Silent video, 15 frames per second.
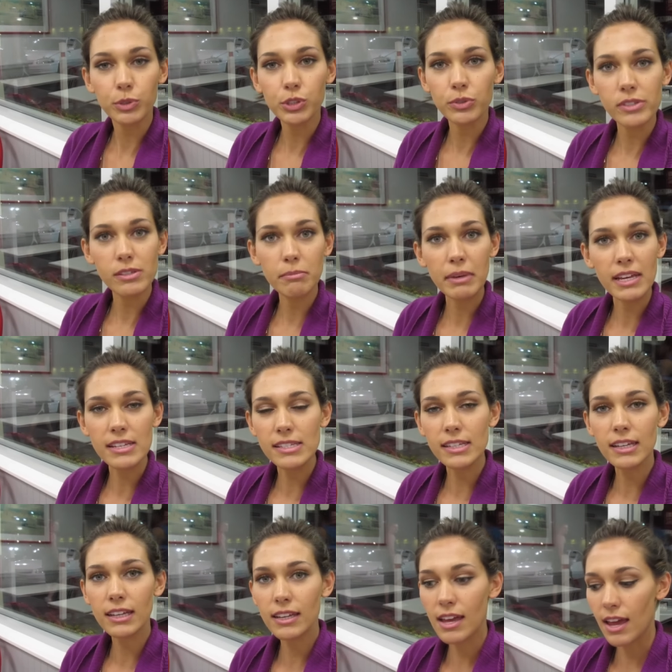which was
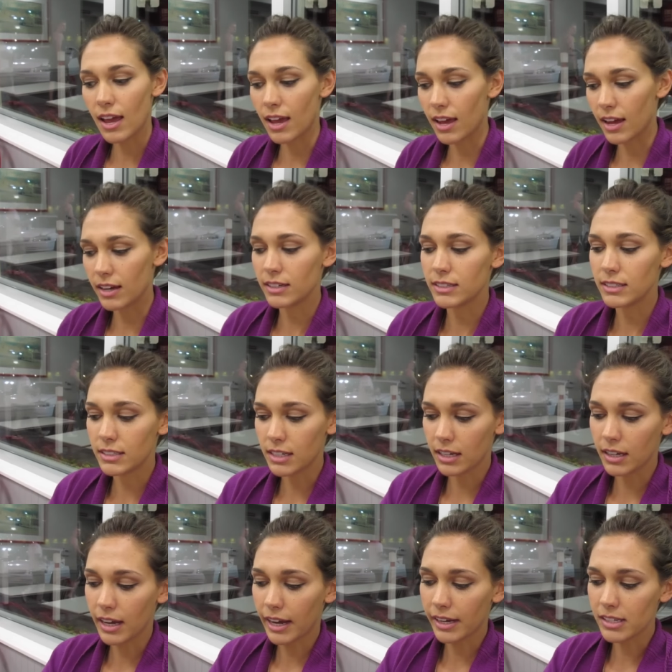amazing, and
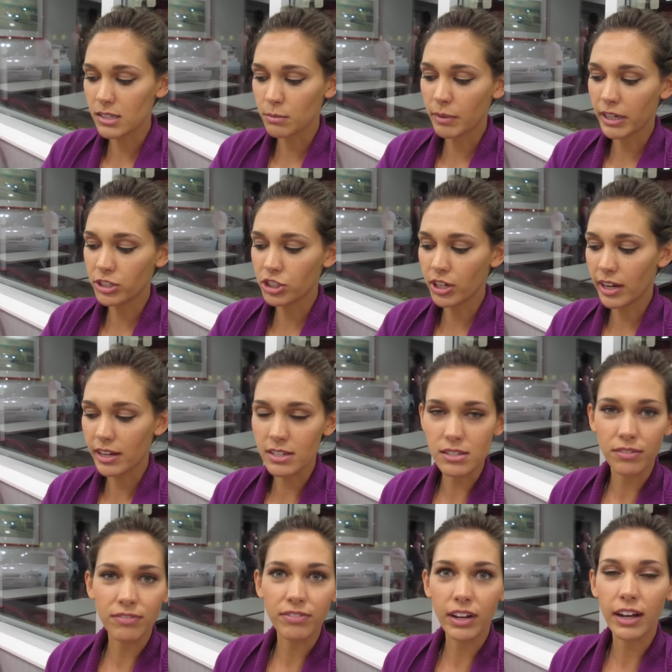as much
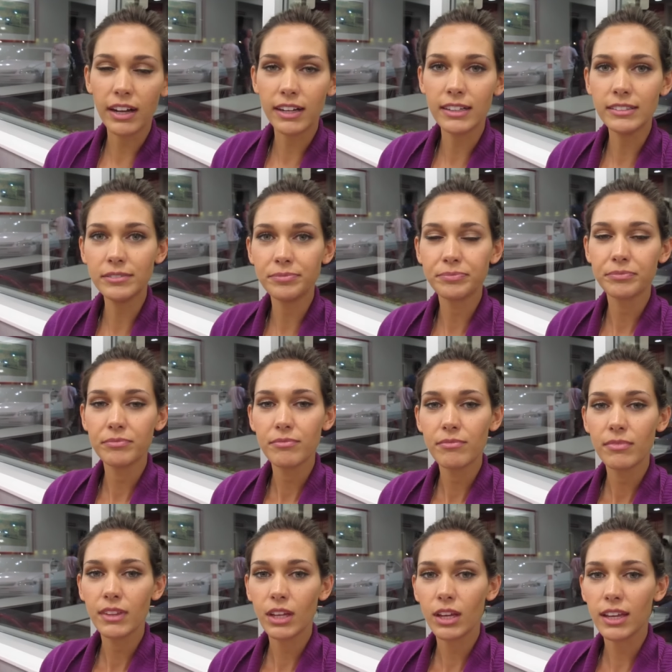as
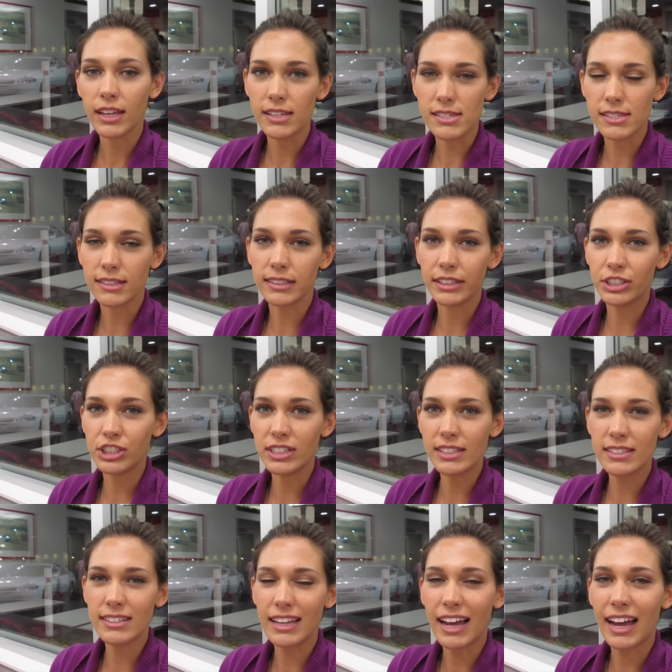pho is delicious,
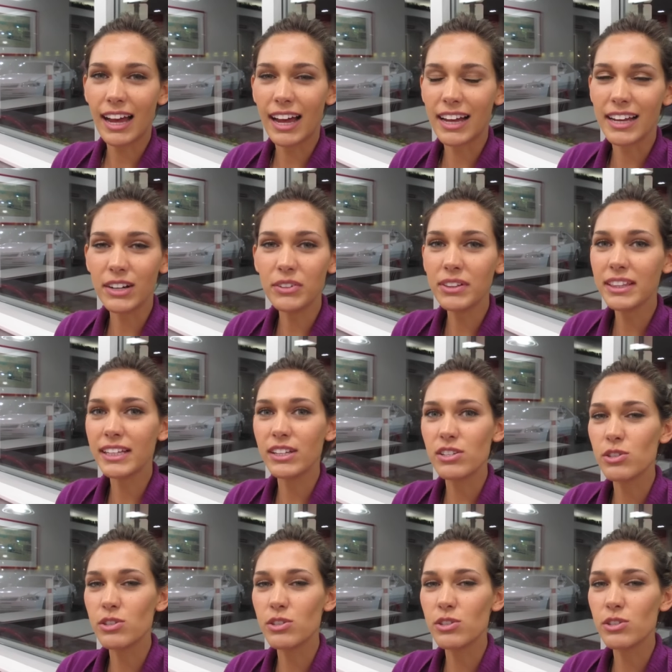I don't think